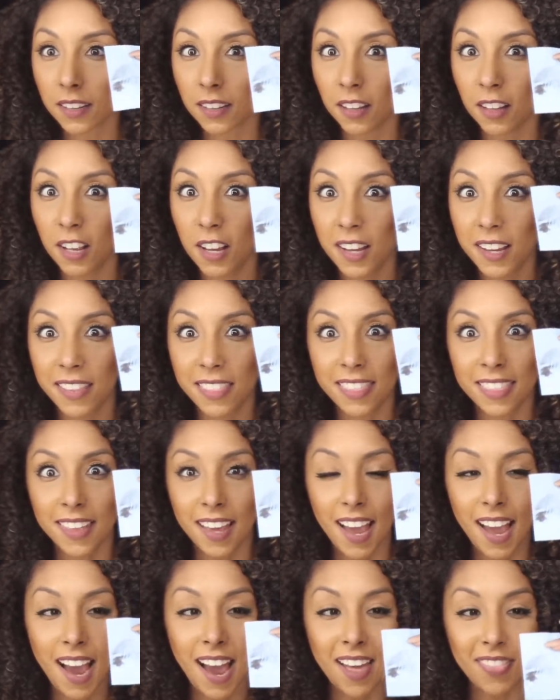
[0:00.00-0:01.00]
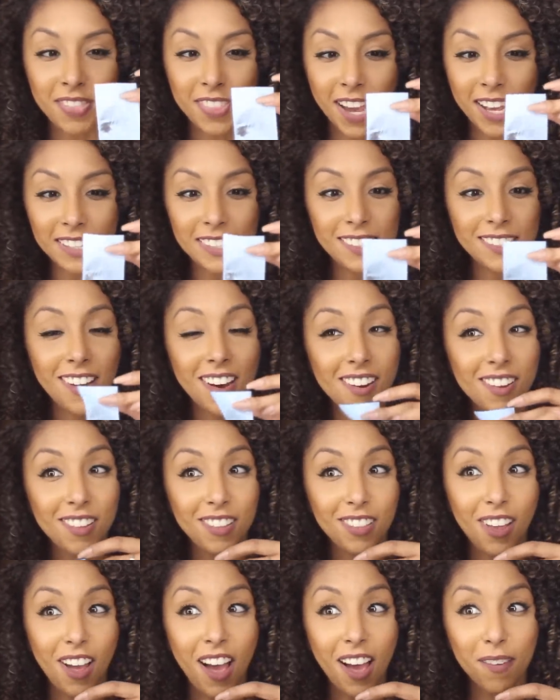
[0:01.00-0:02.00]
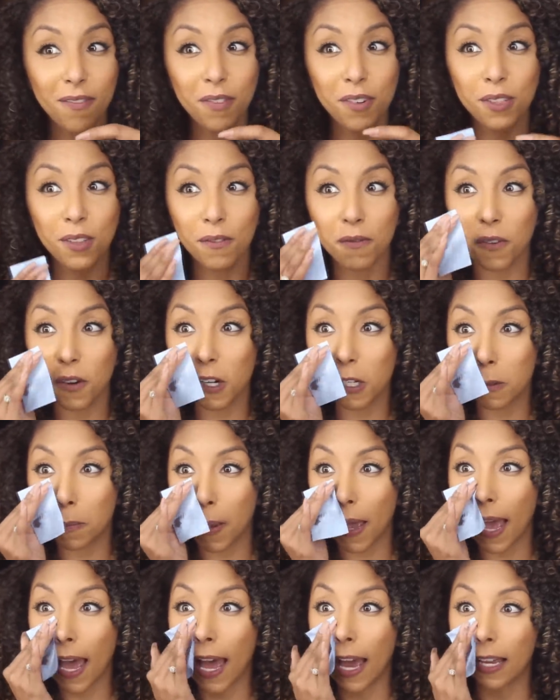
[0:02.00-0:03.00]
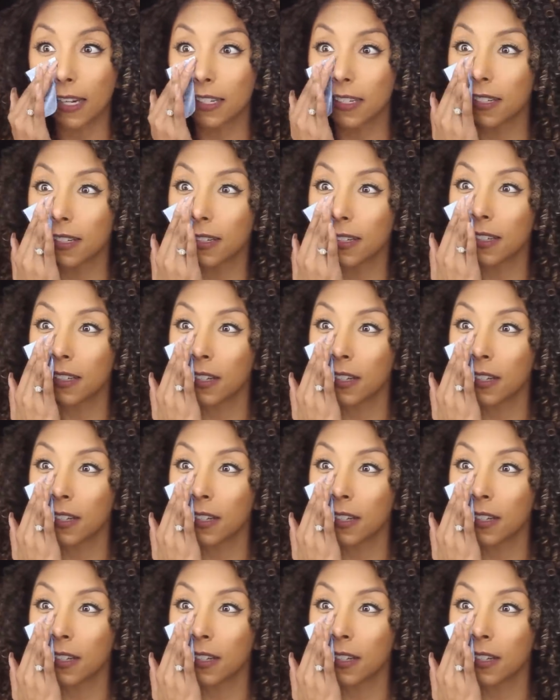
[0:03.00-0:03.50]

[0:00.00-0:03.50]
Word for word: Look at that, that's not a lot for the first pat.